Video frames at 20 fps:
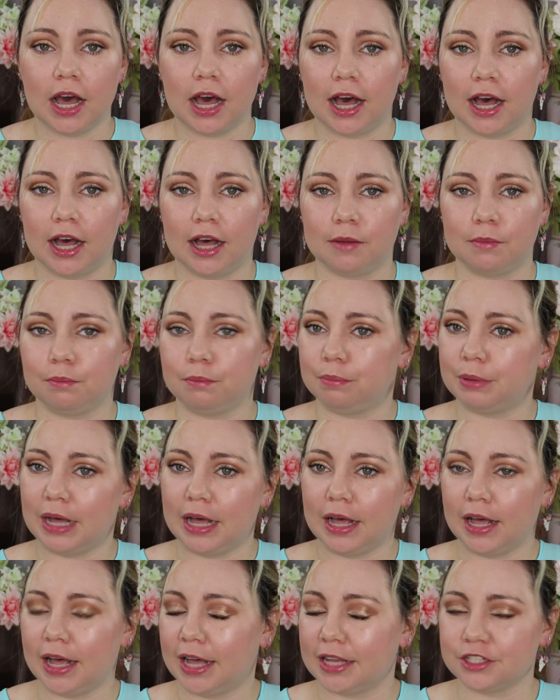
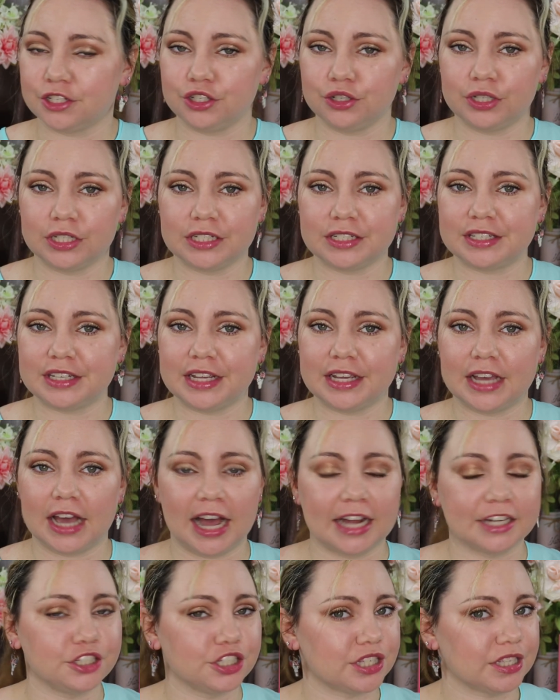But as you can see,
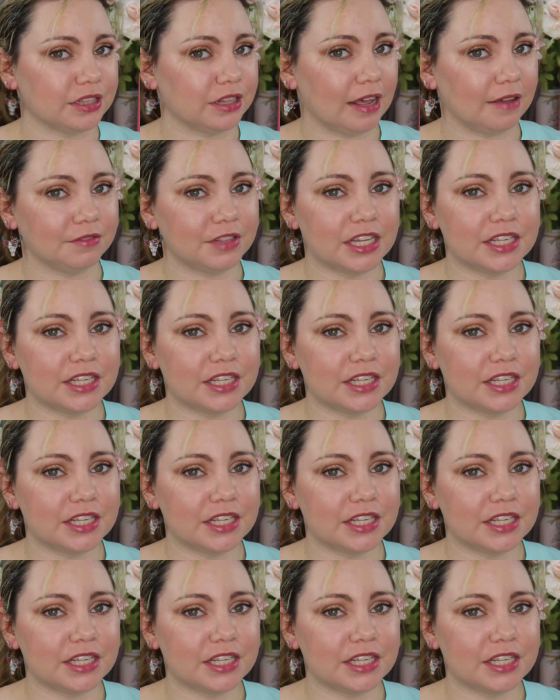I just love